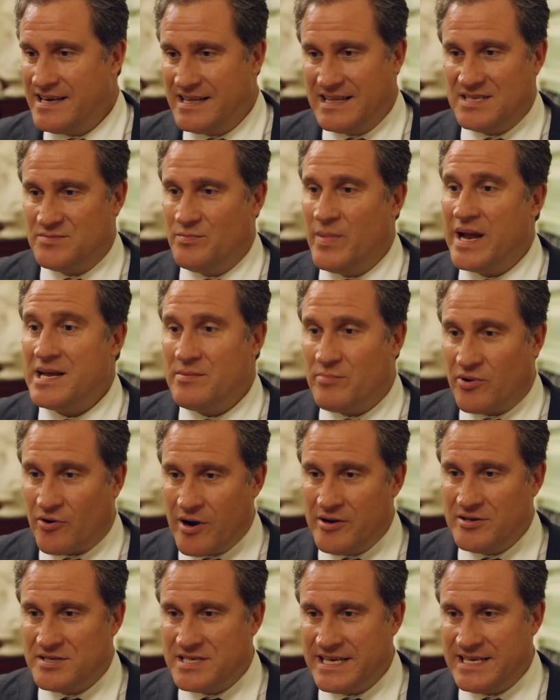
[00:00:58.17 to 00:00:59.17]
There's many
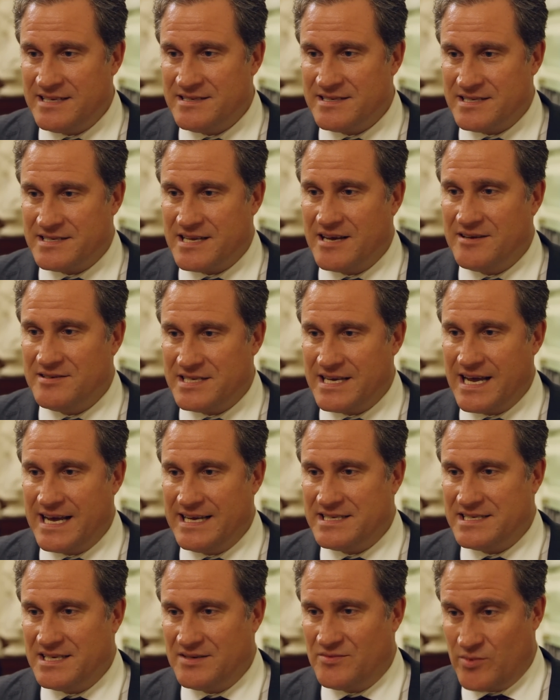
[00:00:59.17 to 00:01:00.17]
proteins
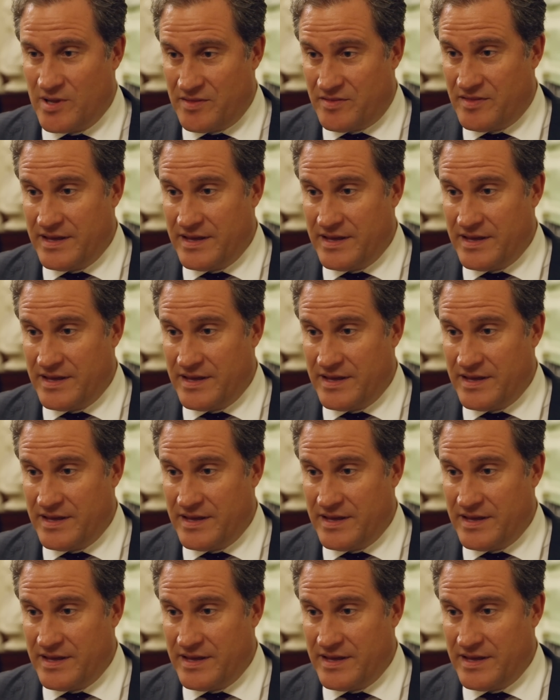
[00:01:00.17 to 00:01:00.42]
associated with